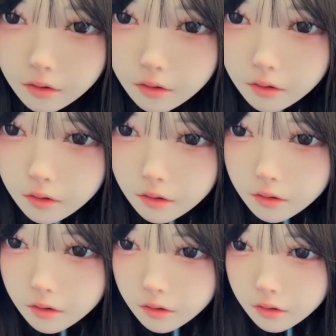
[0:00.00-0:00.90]
that can
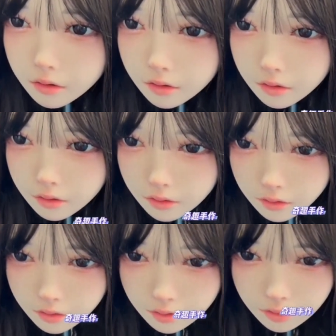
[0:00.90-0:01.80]
displace and
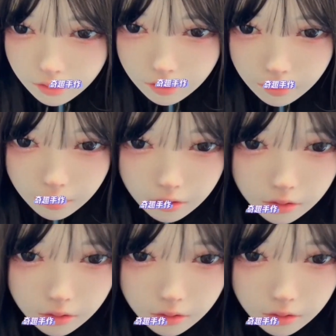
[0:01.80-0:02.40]
even rival any human,